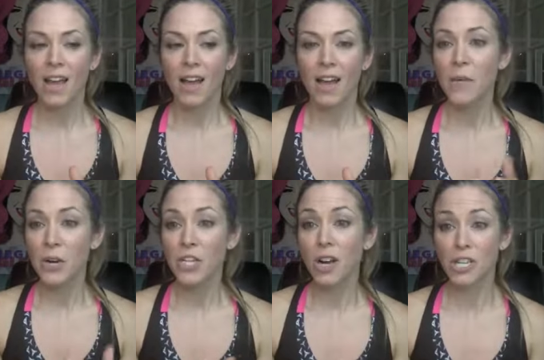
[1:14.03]
I
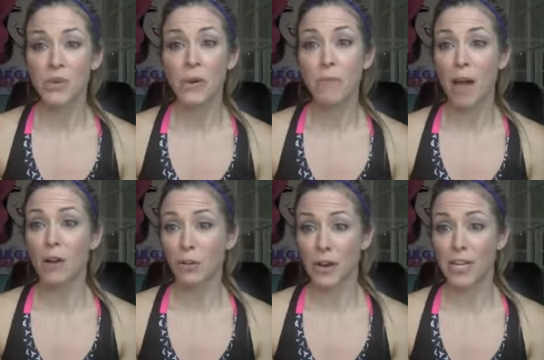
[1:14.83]
want to talk to you
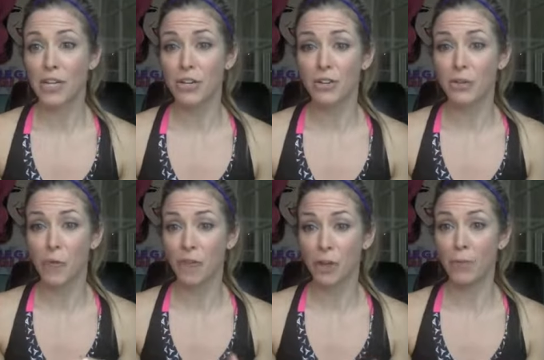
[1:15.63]
about creating your
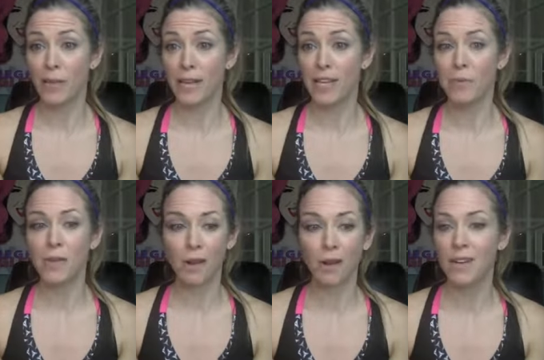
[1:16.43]
no fail plan
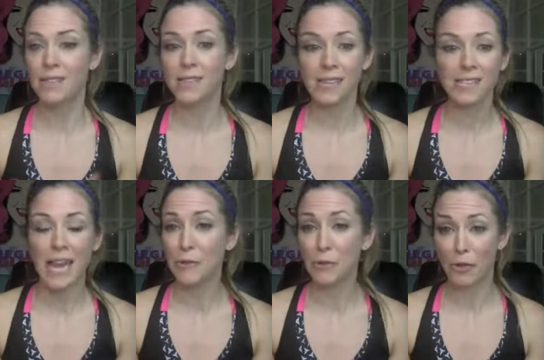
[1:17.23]
because it's
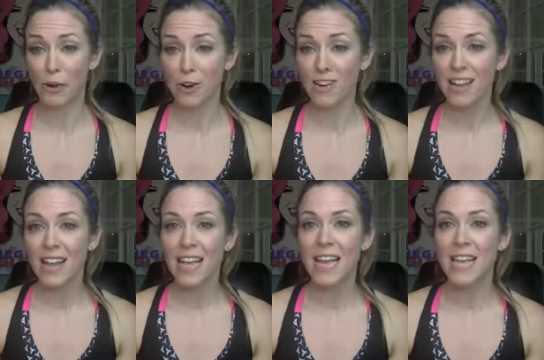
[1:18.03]
April 3rd,
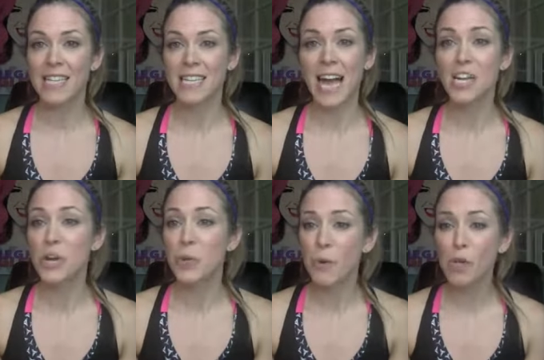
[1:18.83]
and I
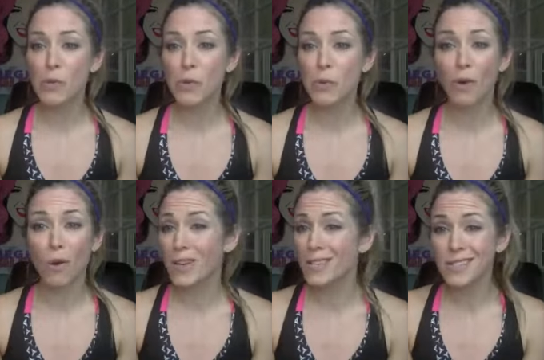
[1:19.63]
know most people
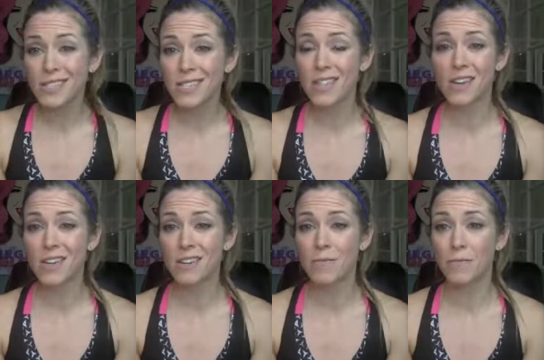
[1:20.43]
go into
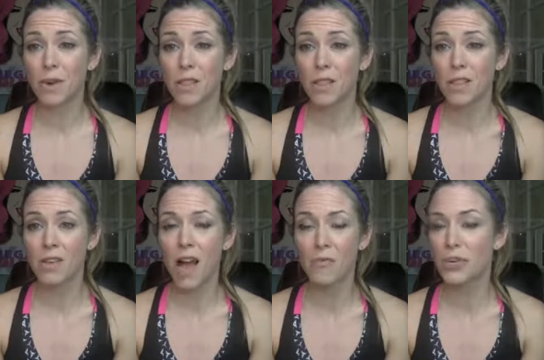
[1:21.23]
their month
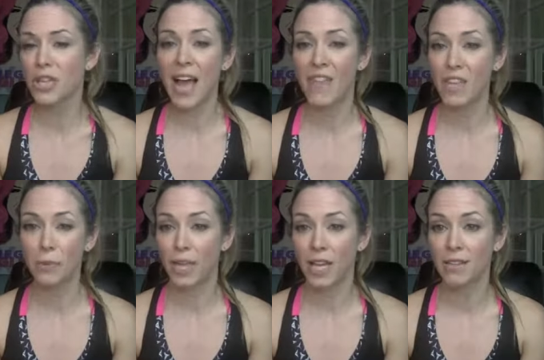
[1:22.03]
not really
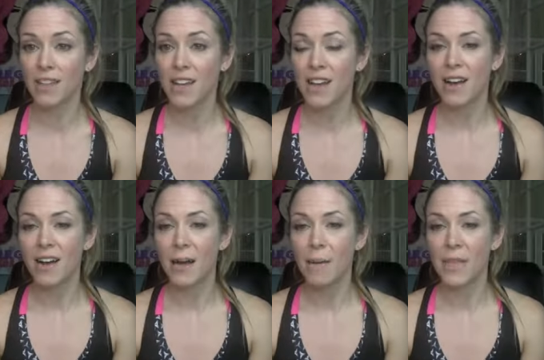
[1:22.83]
having a plan.
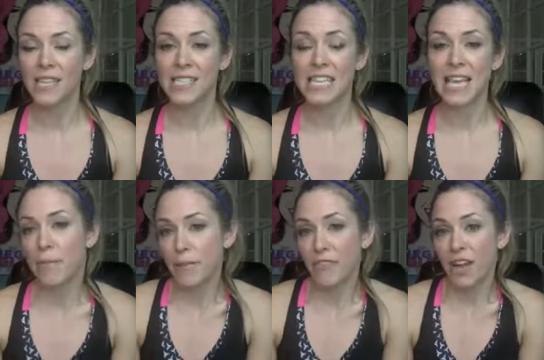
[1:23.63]
Um, they just see
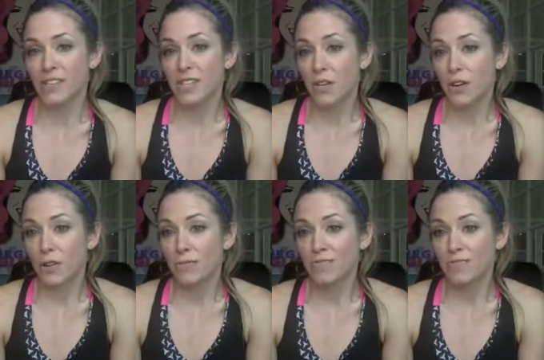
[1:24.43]
that big fat zero